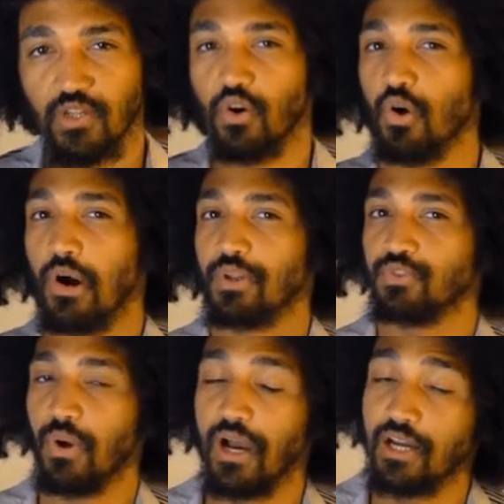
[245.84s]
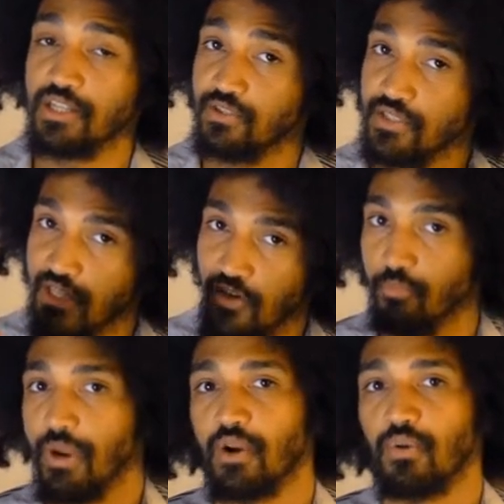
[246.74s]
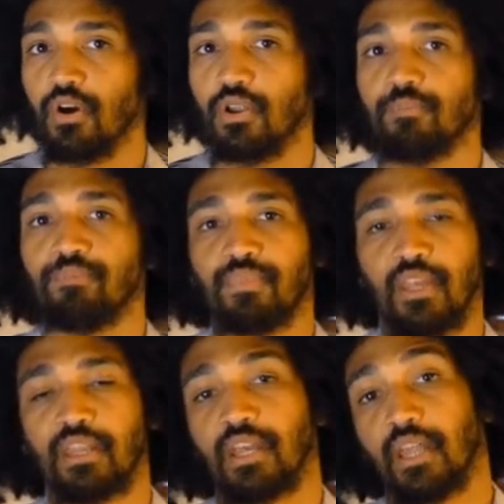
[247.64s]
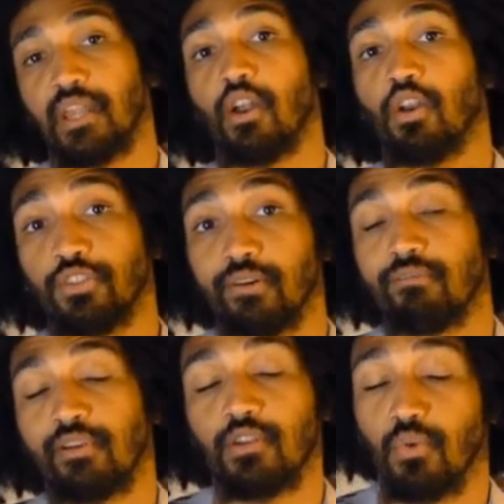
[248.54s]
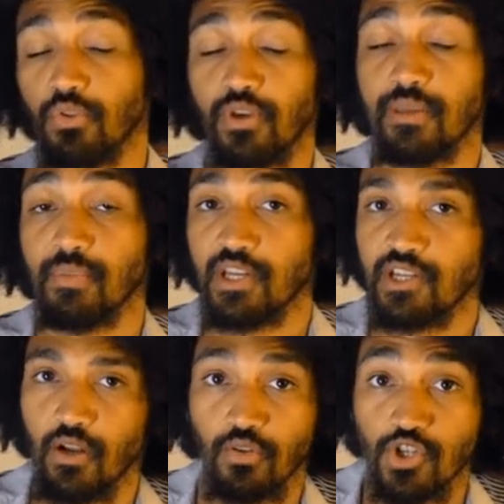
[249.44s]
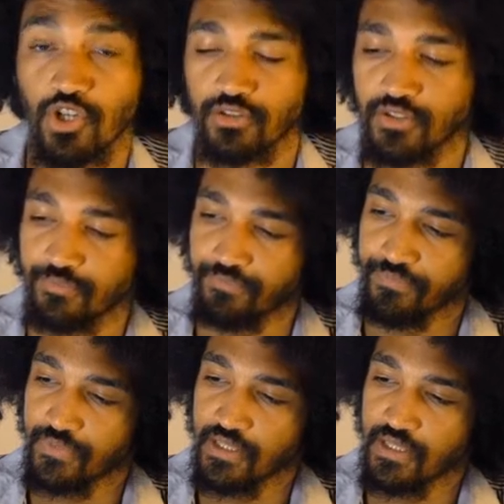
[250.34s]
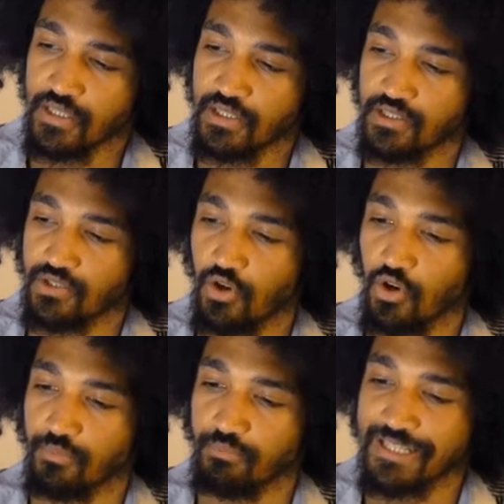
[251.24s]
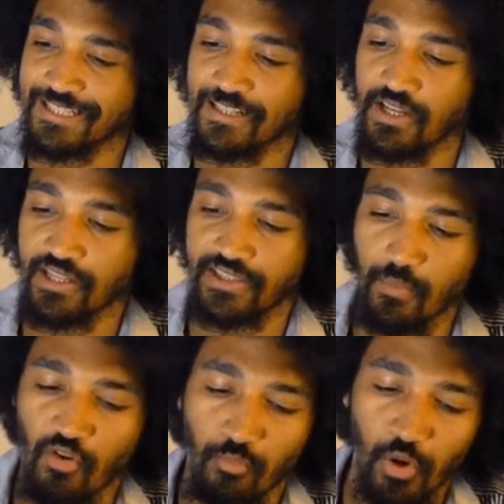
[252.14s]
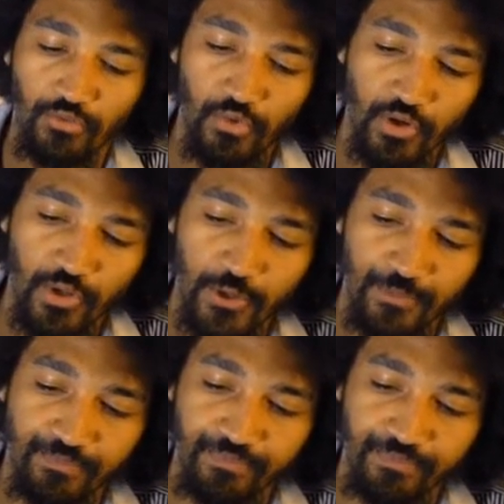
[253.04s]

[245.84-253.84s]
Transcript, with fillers: know how to add in this kind of background and can add a lot of value on the image and on the shot so basically in terms of portfolio